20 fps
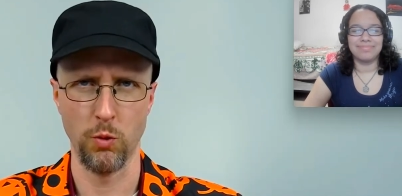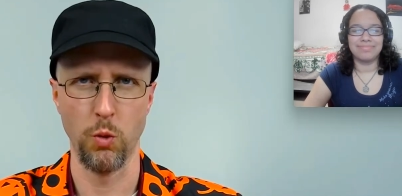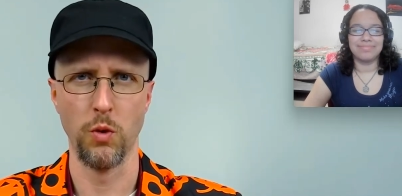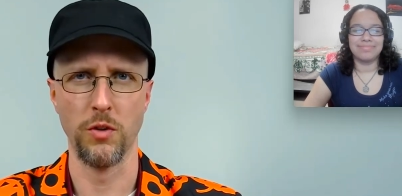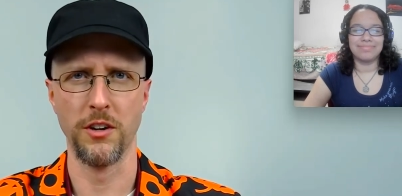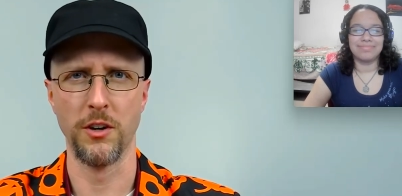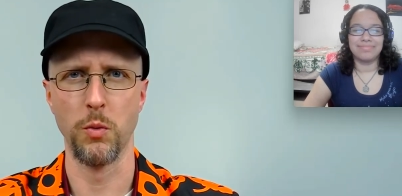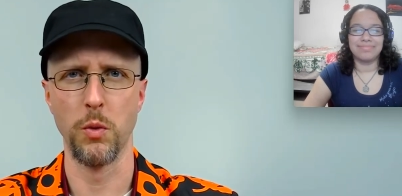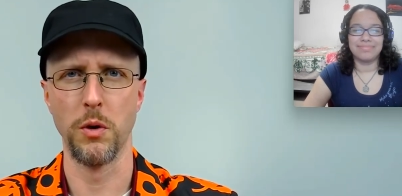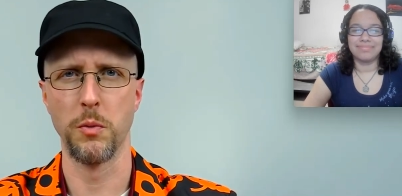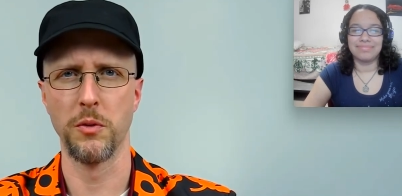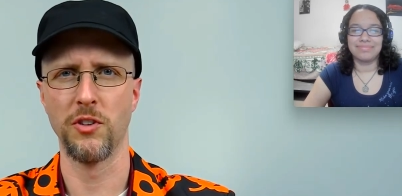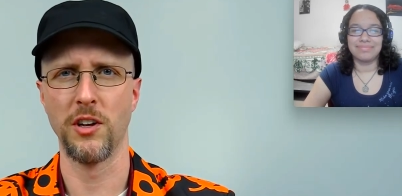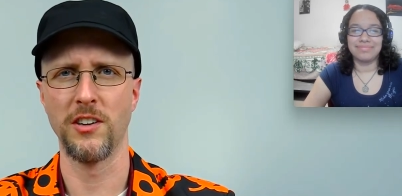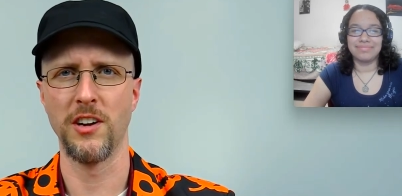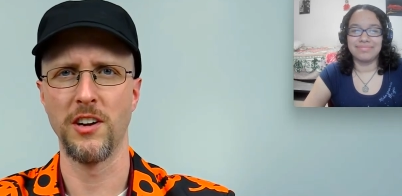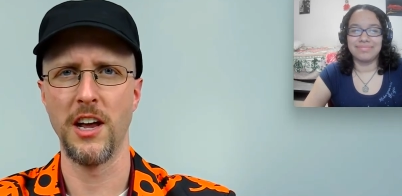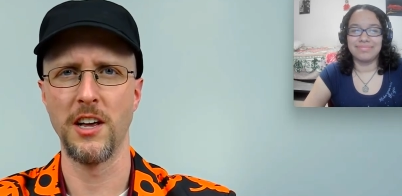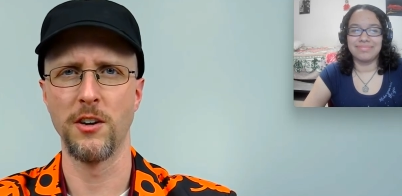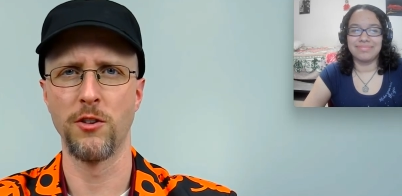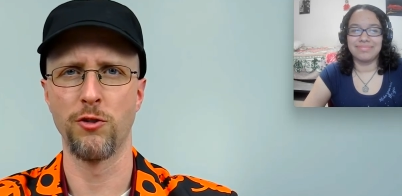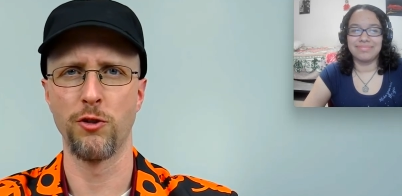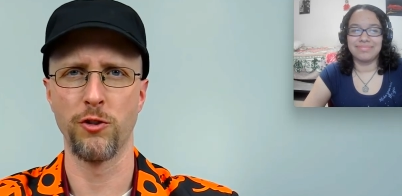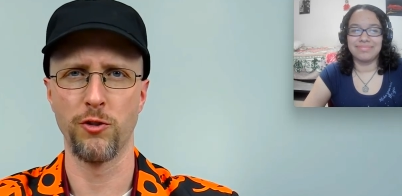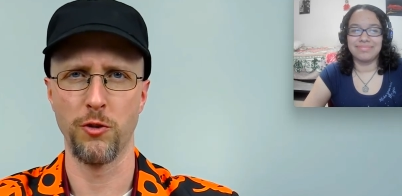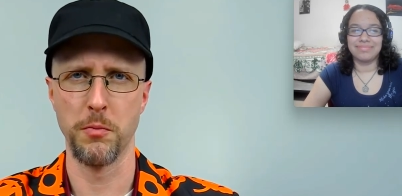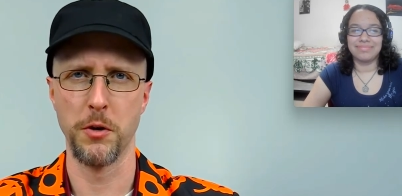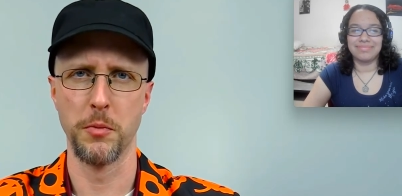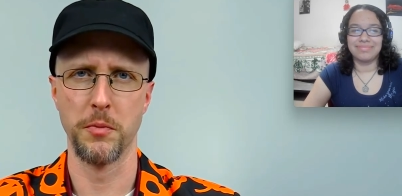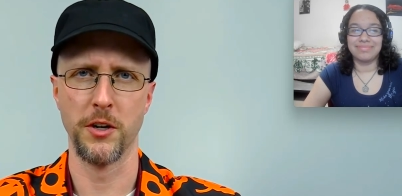Speaker 1: Just quoting what was said to Haden
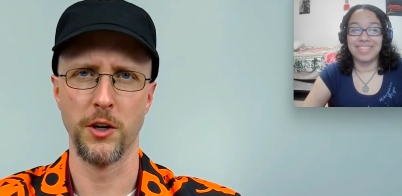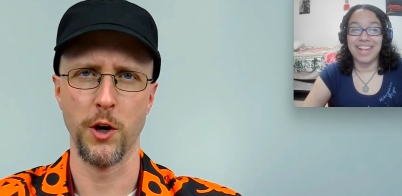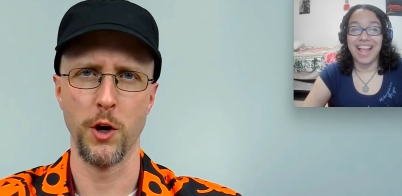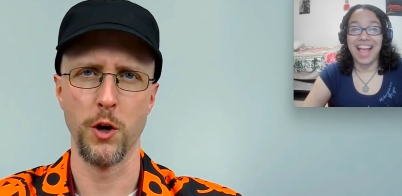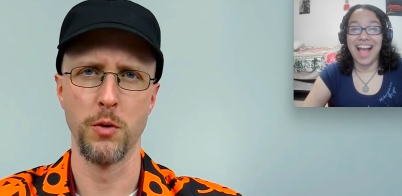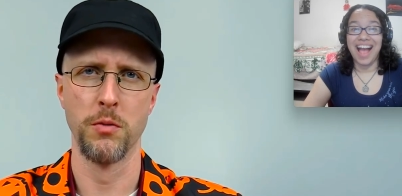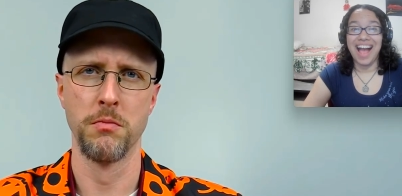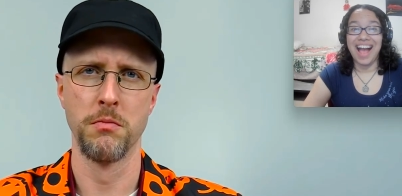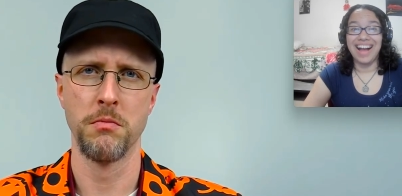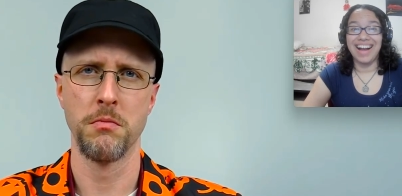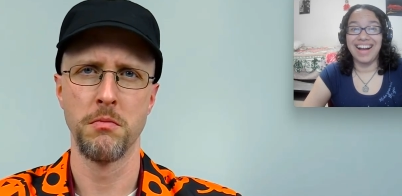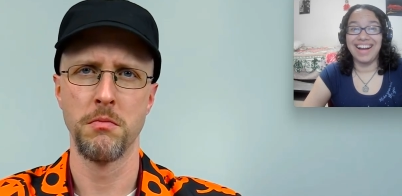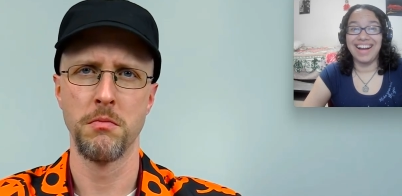Church a moment ago.